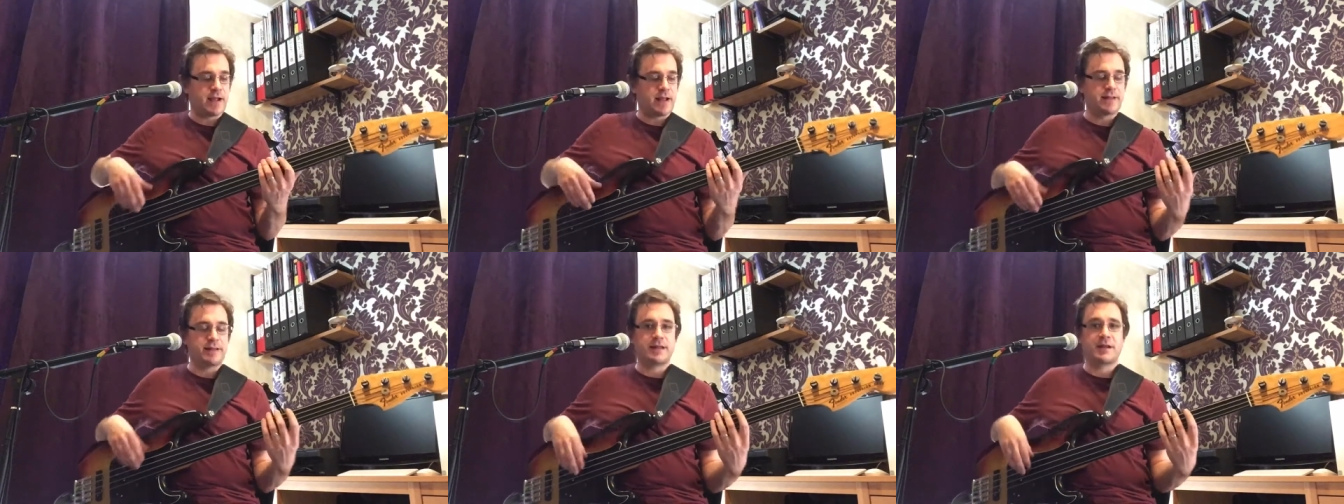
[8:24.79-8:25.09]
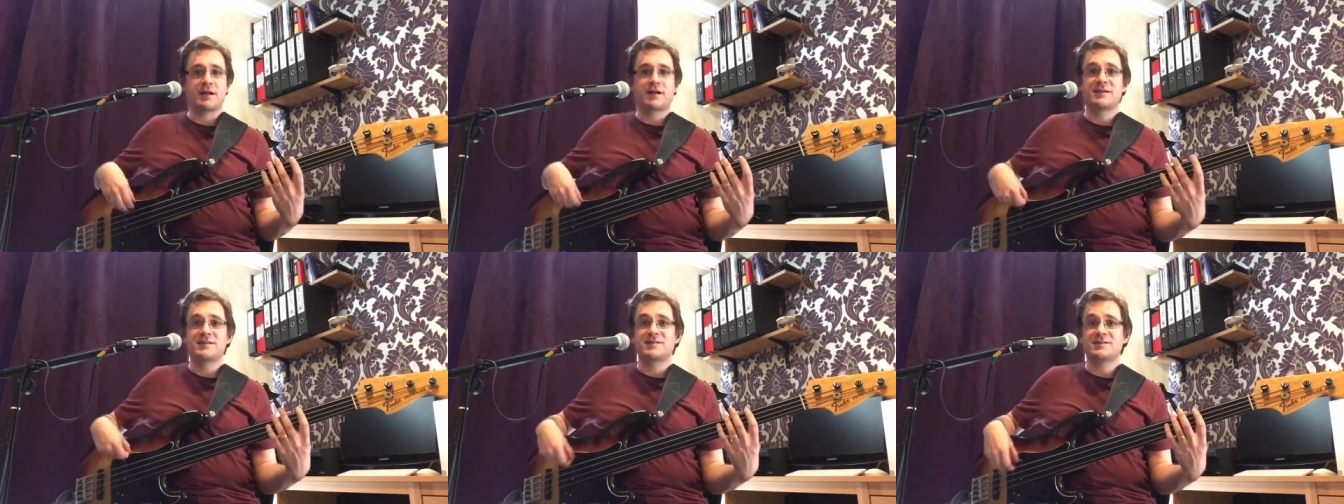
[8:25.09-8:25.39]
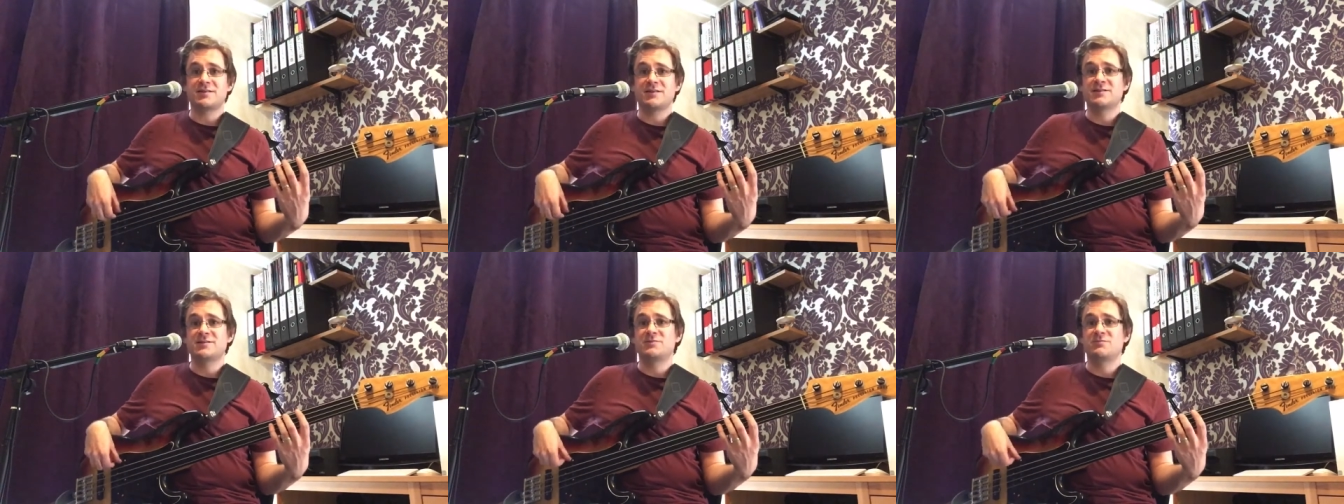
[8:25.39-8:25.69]
and then I
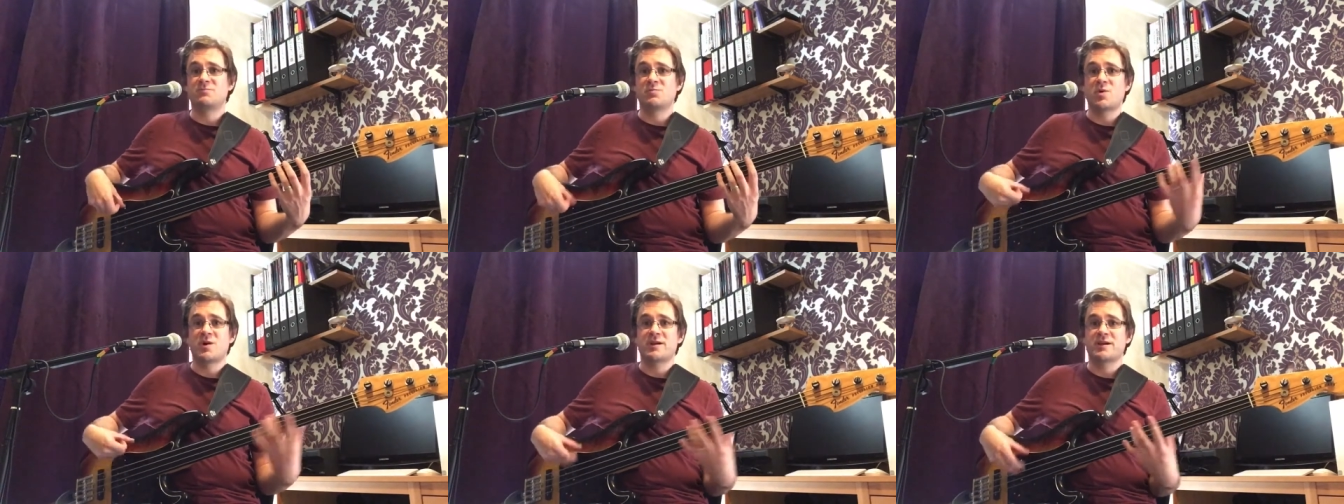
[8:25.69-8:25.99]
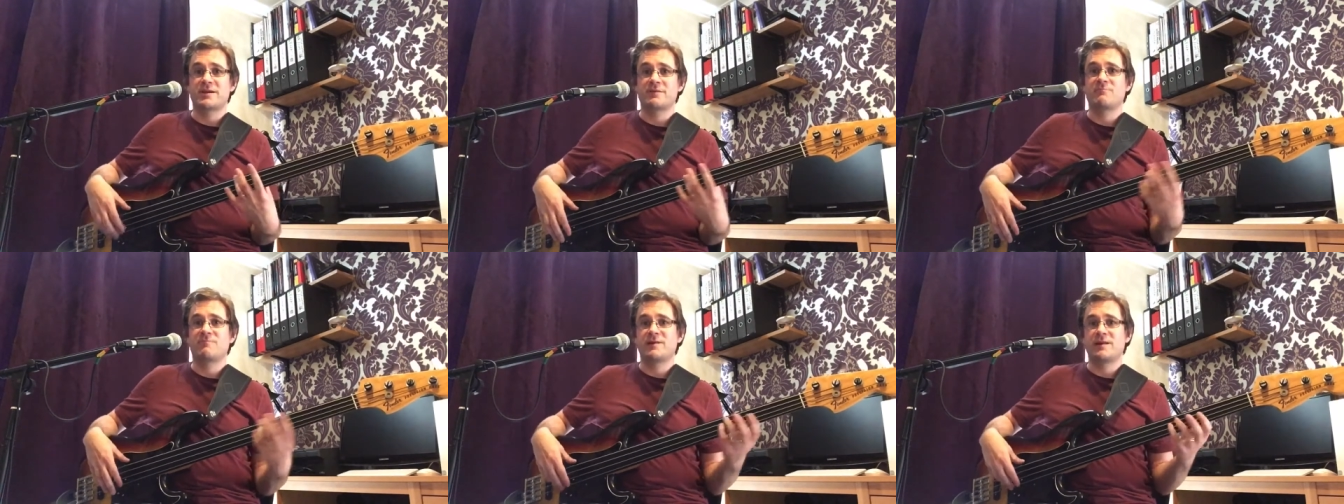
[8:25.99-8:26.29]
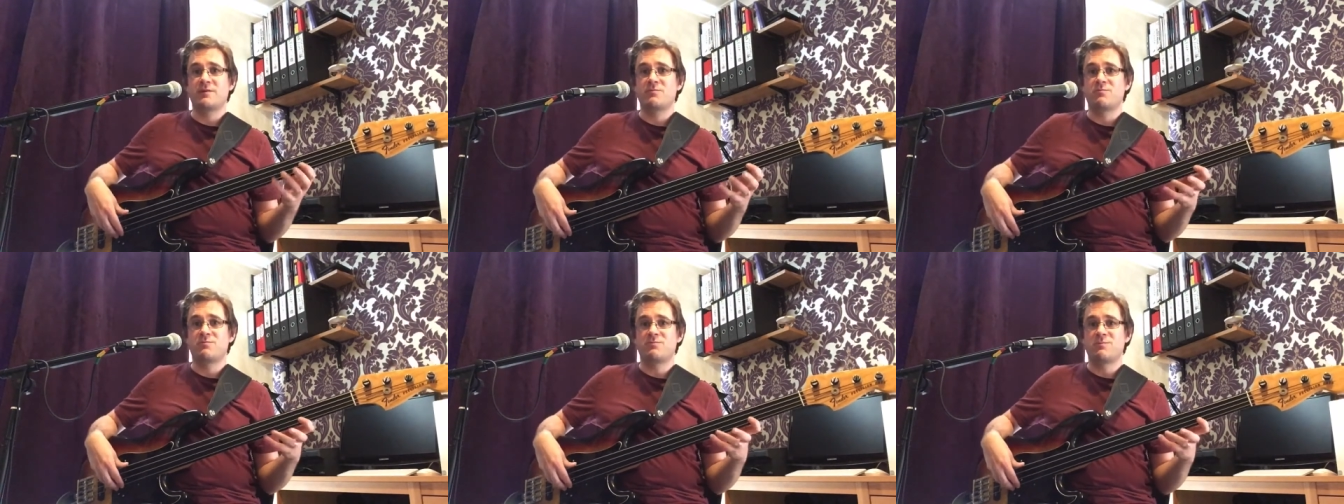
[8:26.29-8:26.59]
started working
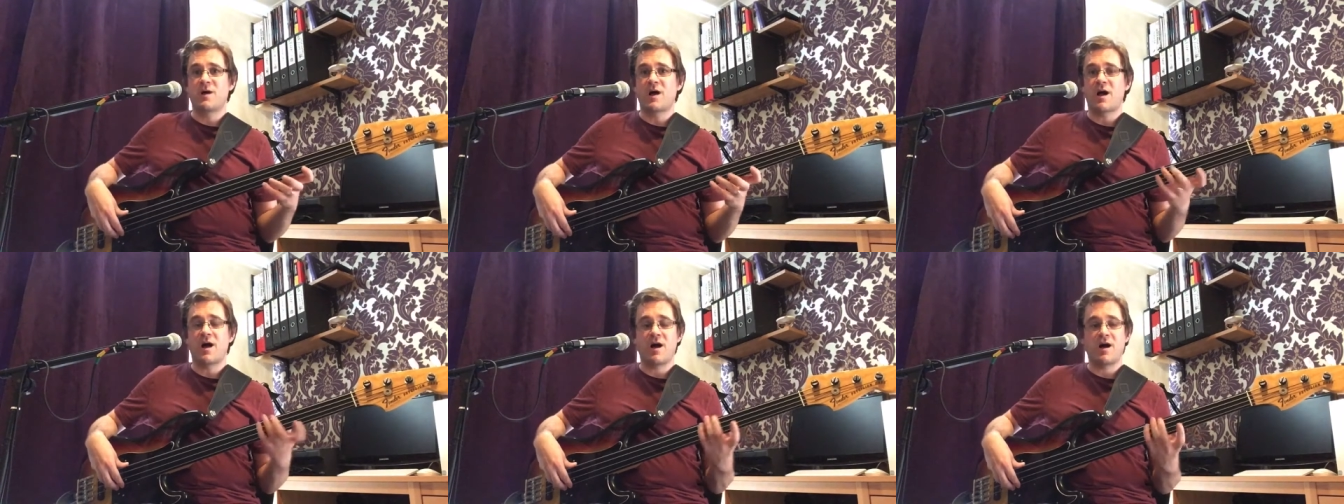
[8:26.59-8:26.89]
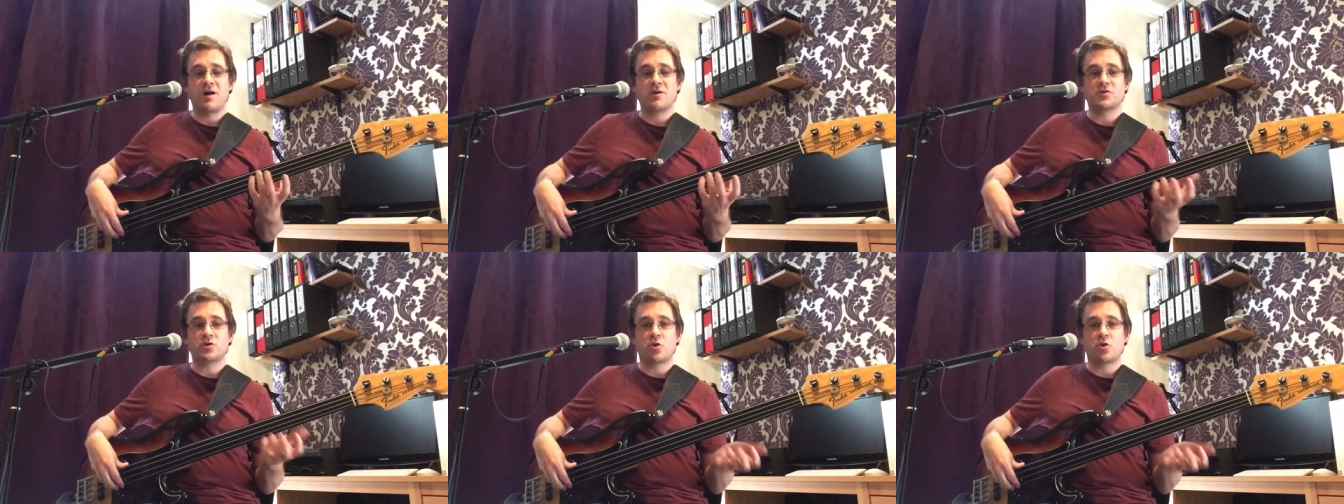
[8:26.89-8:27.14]
really hard